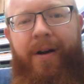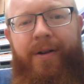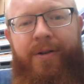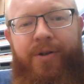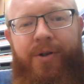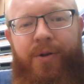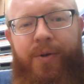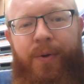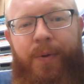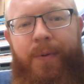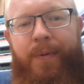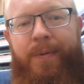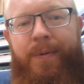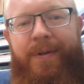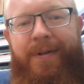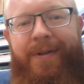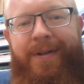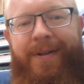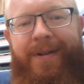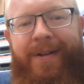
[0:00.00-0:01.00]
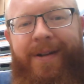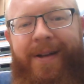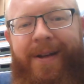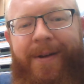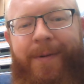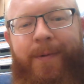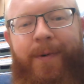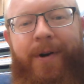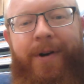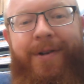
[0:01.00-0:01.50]
a Jew.
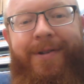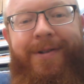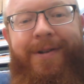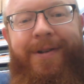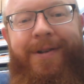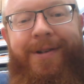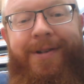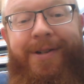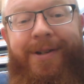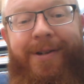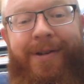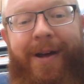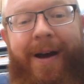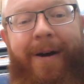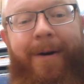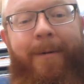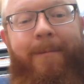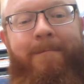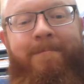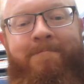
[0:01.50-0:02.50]
He was a Gentile.